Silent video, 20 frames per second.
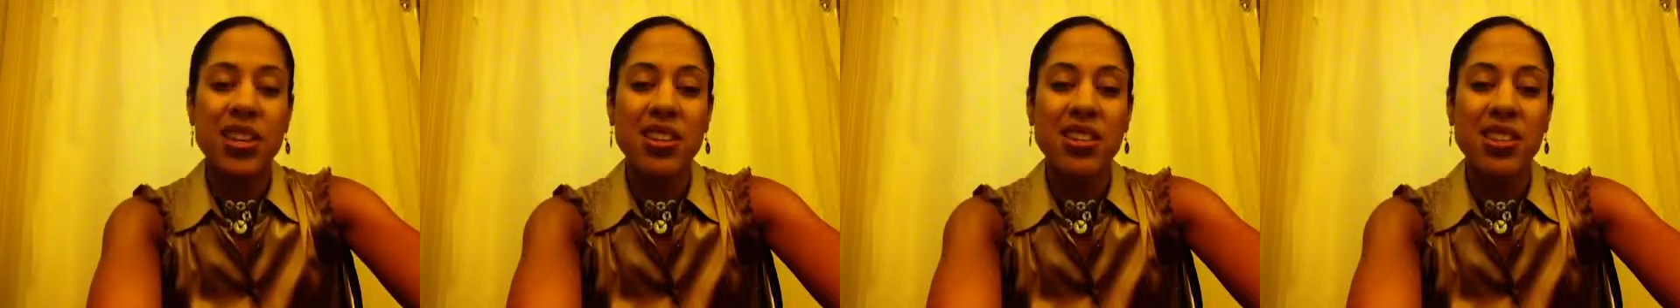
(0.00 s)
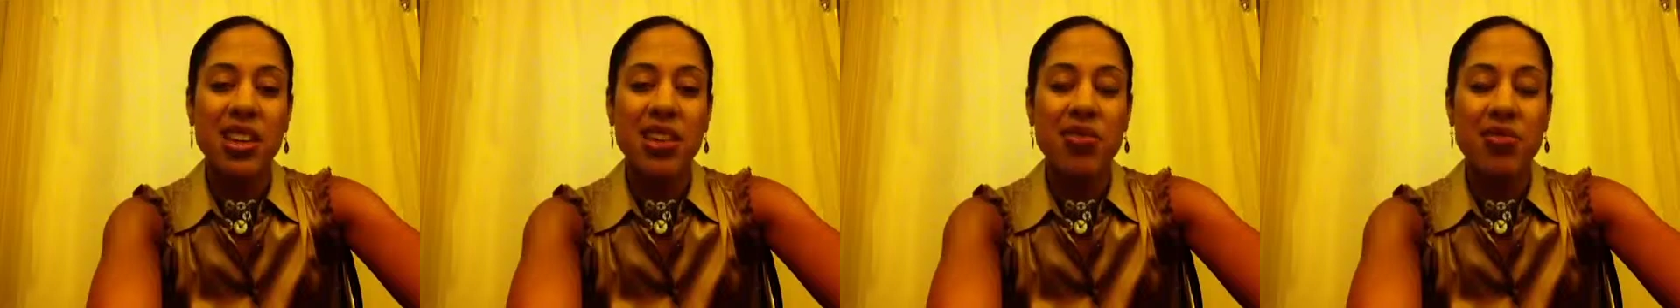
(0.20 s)

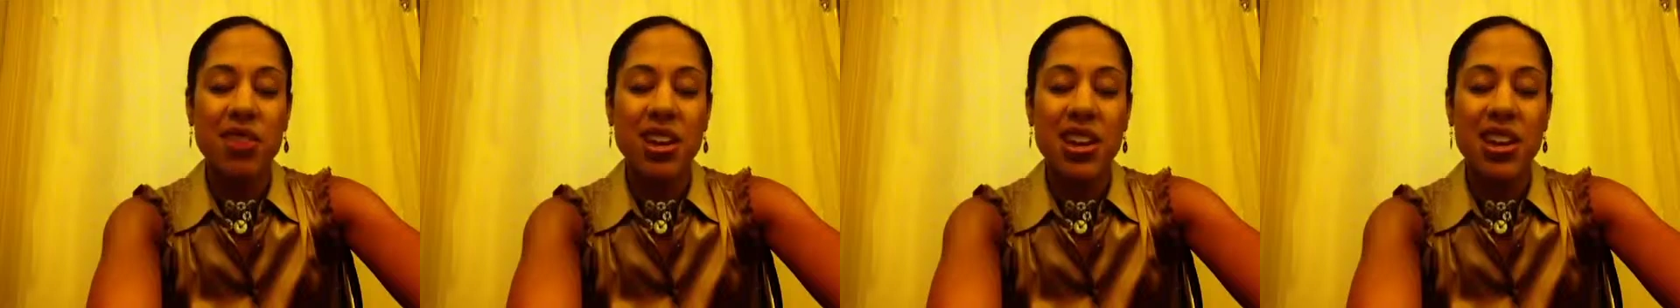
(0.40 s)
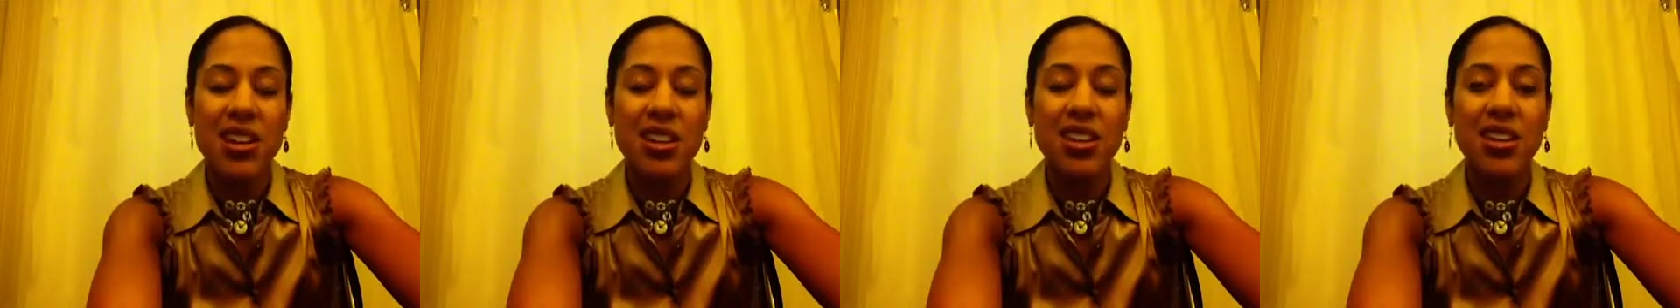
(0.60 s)
as I
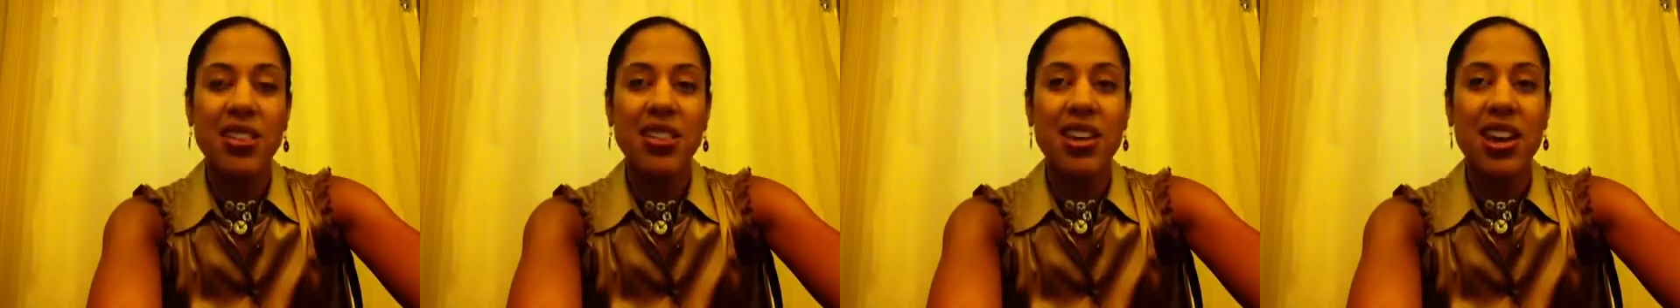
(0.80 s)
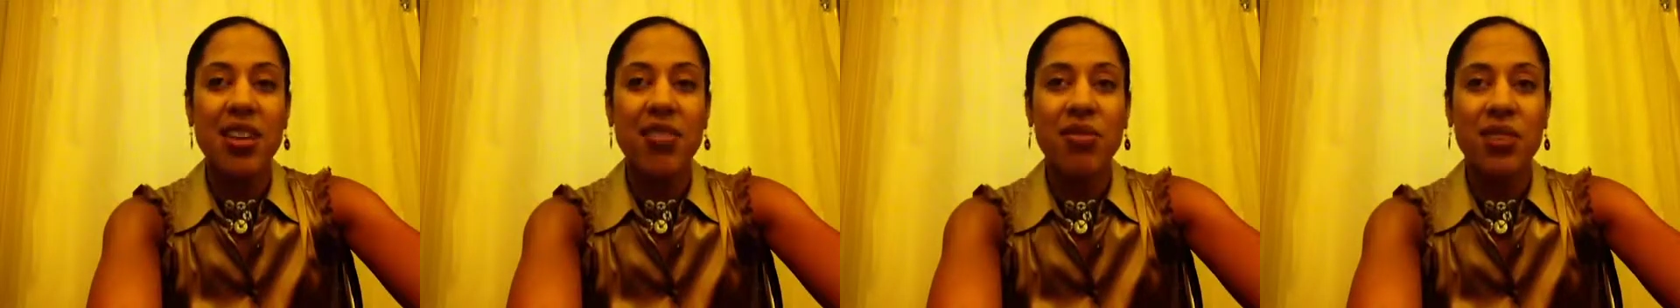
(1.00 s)
read
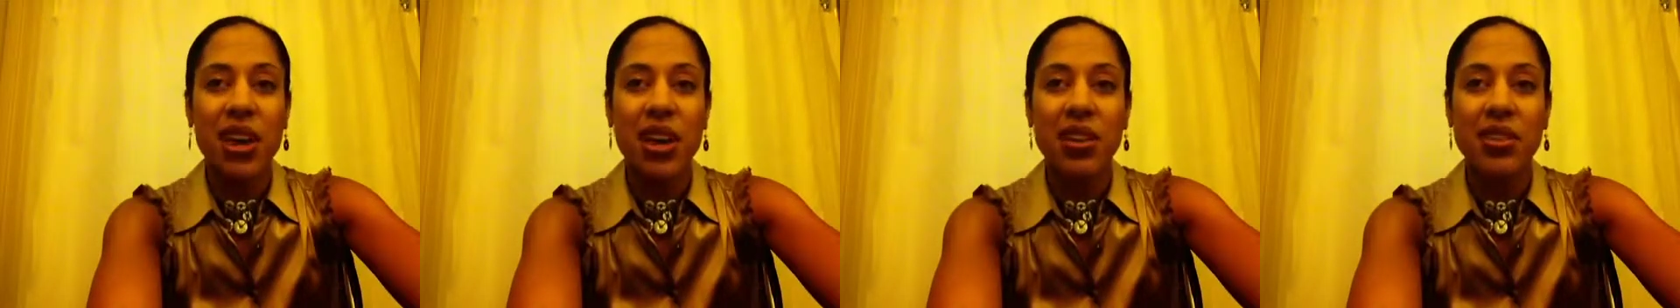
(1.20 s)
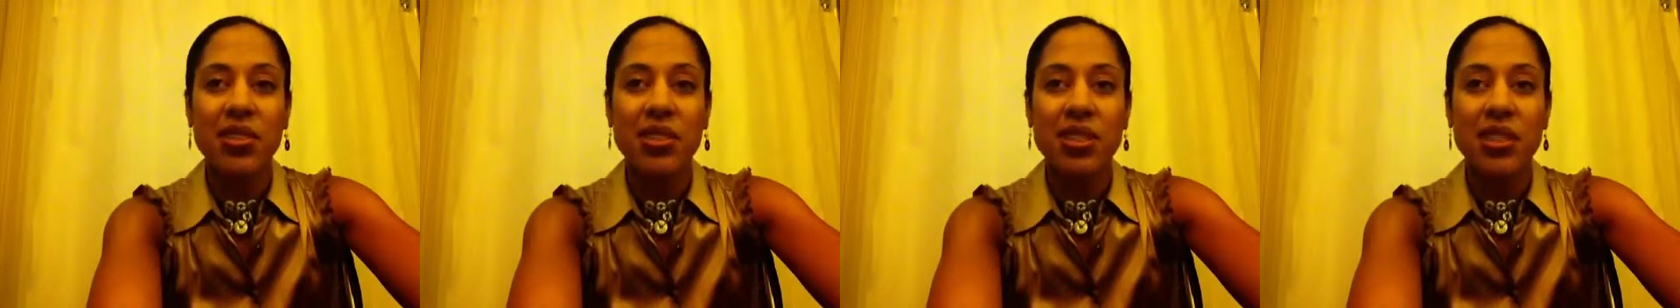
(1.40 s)
that
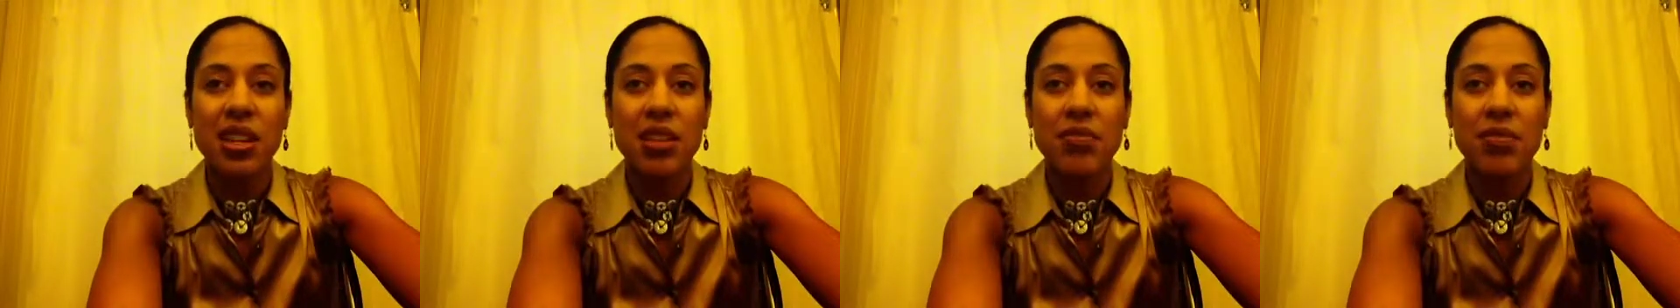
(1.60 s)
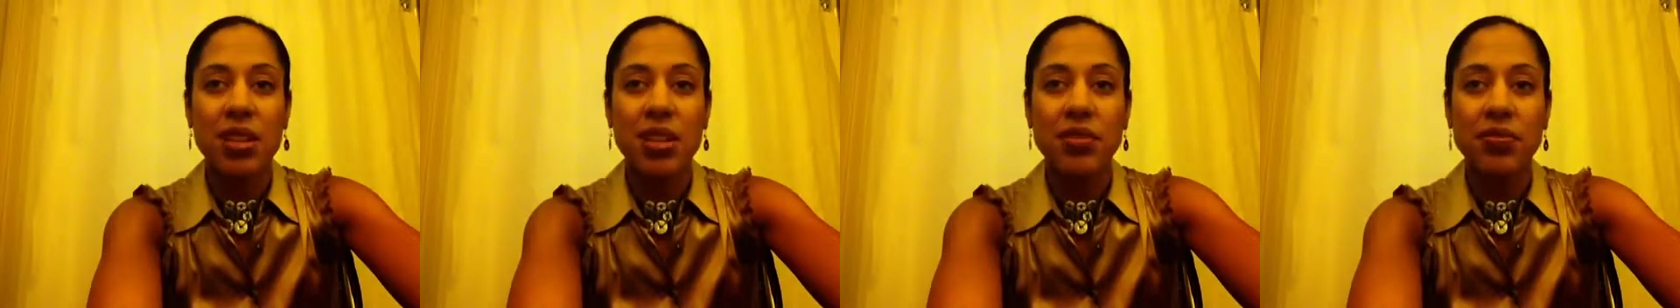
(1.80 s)
value
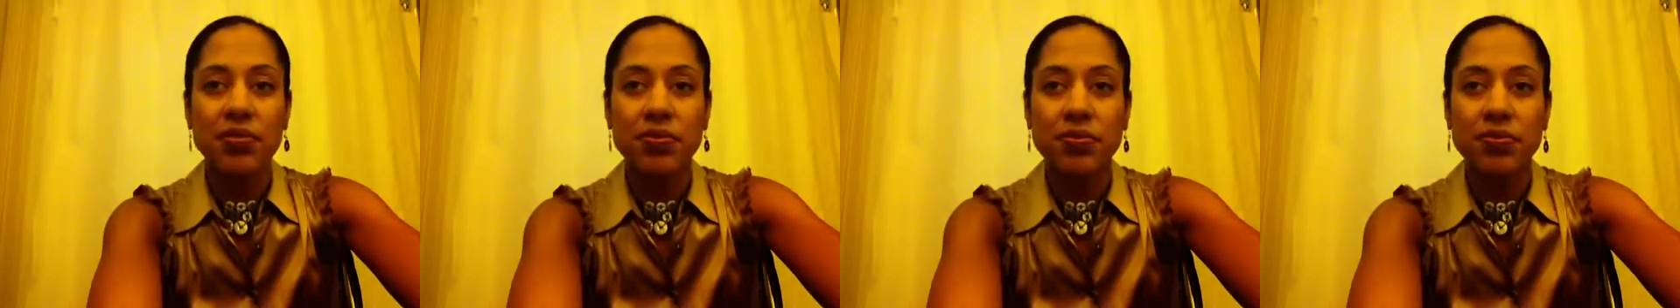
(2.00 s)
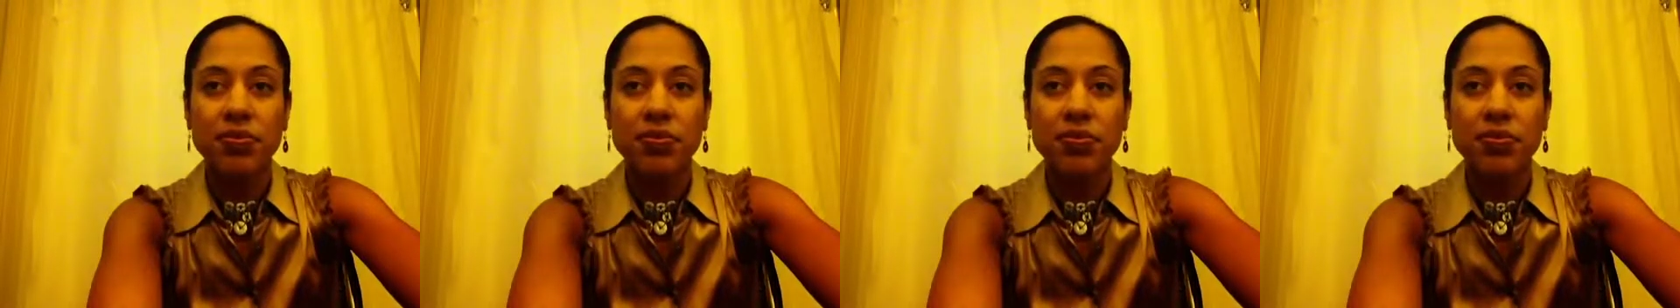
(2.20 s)
statement.